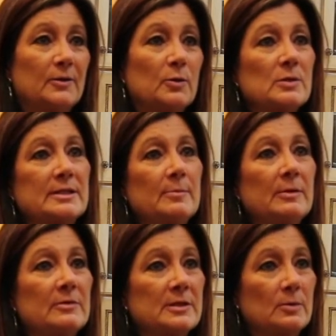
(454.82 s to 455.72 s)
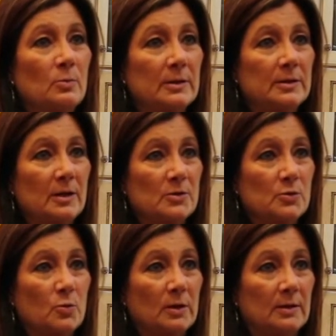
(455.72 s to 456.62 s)
there was some of us that wanted to go
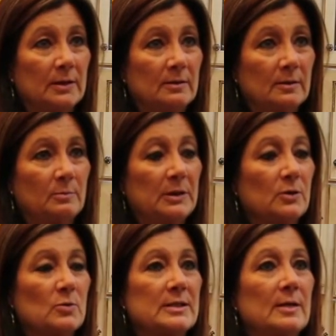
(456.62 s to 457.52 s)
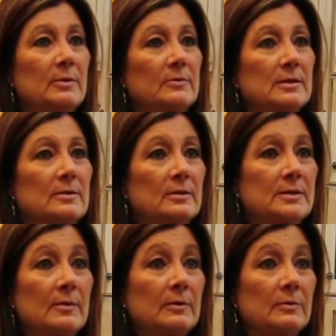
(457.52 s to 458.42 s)
snorkeling, but there were some of
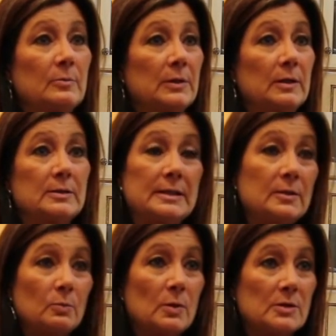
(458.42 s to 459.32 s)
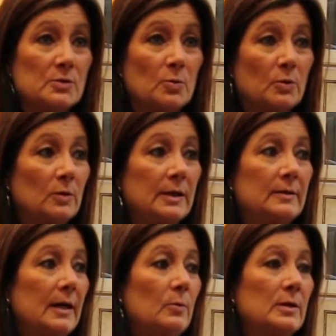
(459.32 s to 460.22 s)
them that didn't want to snorkel
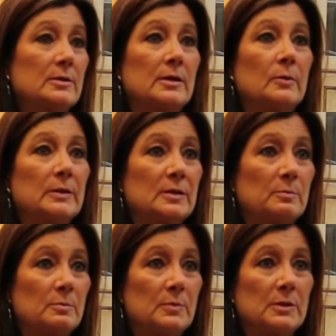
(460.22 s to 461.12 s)
and they wanted to go into